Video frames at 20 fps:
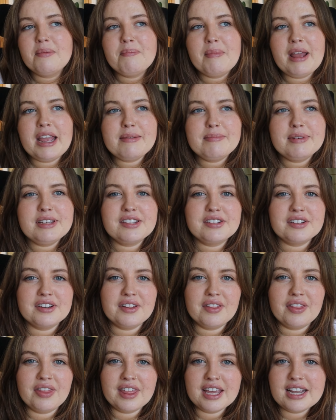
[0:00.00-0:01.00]
may be
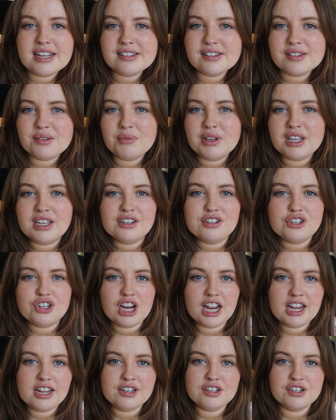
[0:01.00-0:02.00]
certain things that we can
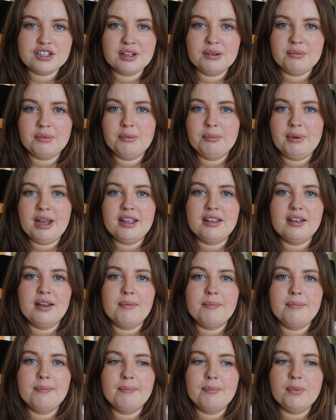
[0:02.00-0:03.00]
change that will make
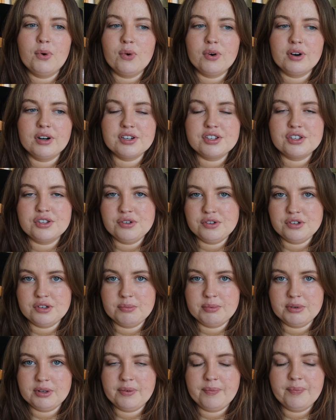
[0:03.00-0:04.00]
it more
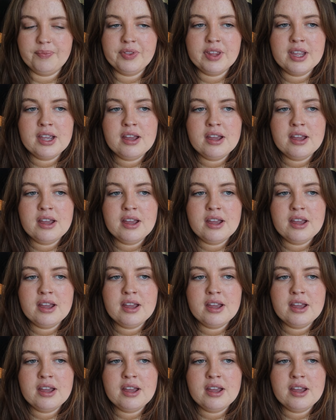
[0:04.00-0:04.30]
suitable.